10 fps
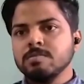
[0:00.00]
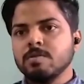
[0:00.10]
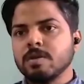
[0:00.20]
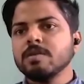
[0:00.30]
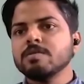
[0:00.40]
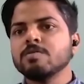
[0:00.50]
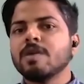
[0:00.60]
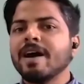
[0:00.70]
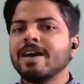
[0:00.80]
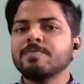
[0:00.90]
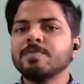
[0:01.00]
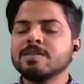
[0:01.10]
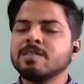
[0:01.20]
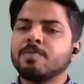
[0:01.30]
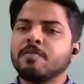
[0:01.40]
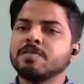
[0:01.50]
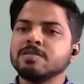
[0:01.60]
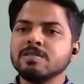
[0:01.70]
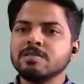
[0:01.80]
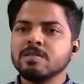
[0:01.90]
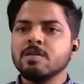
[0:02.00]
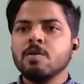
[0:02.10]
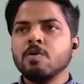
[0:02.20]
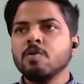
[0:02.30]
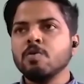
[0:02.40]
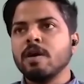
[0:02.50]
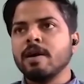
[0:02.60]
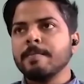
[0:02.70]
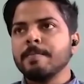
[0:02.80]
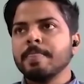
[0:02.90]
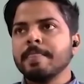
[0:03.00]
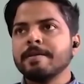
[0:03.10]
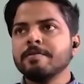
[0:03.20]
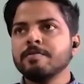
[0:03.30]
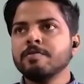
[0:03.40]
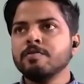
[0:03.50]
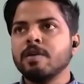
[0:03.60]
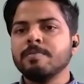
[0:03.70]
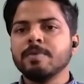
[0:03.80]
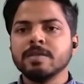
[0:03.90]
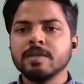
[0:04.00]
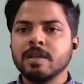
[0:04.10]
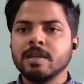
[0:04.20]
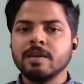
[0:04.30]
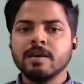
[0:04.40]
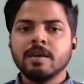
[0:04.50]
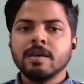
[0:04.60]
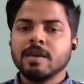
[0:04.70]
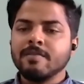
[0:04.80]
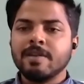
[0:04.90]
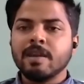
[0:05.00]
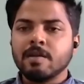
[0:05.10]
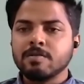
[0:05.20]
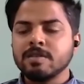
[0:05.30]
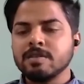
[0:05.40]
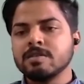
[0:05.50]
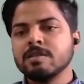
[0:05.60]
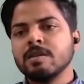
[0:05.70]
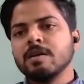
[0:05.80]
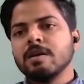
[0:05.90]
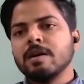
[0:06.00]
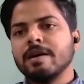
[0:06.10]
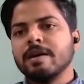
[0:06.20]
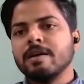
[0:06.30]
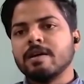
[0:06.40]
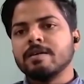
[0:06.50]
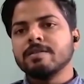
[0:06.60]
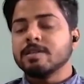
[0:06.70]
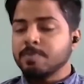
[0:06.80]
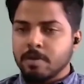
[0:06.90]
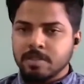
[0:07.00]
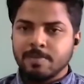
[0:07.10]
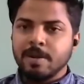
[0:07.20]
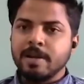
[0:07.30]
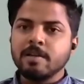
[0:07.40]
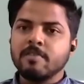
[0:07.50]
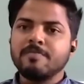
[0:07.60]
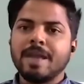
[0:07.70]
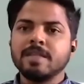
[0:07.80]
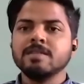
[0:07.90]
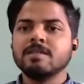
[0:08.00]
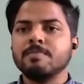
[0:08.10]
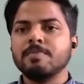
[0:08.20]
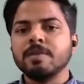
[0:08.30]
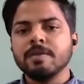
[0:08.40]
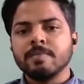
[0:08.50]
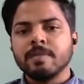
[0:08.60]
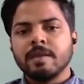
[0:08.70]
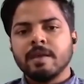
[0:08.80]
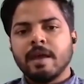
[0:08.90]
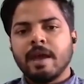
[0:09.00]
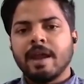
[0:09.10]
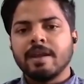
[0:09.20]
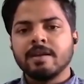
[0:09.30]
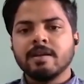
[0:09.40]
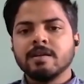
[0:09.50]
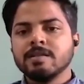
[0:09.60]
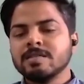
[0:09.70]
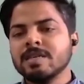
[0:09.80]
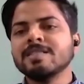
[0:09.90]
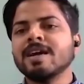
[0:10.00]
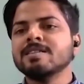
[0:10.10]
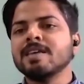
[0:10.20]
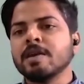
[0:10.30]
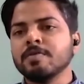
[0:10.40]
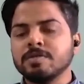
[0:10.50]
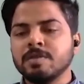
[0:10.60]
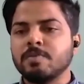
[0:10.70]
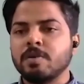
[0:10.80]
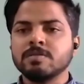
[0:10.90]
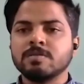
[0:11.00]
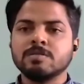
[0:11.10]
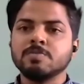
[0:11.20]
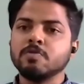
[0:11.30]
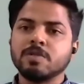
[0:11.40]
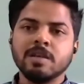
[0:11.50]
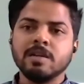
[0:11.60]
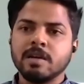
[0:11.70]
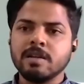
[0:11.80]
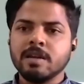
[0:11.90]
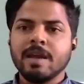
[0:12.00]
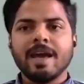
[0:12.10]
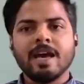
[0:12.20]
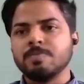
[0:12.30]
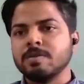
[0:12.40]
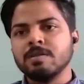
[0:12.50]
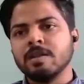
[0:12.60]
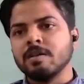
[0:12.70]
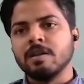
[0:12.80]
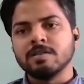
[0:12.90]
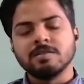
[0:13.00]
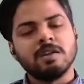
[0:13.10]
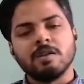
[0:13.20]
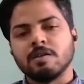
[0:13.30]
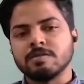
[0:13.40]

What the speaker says: Okay, so IRPs are the professionals who are basically given out this the responsibility of managing company and seeing that the acquisition process is smoothly done as per the regulations and